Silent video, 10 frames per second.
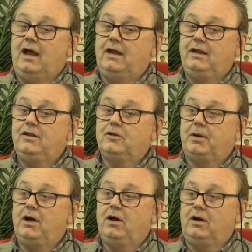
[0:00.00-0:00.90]
And in the
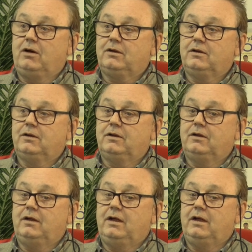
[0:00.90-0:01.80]
park,
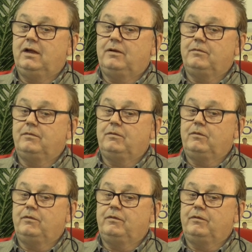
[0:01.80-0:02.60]
um,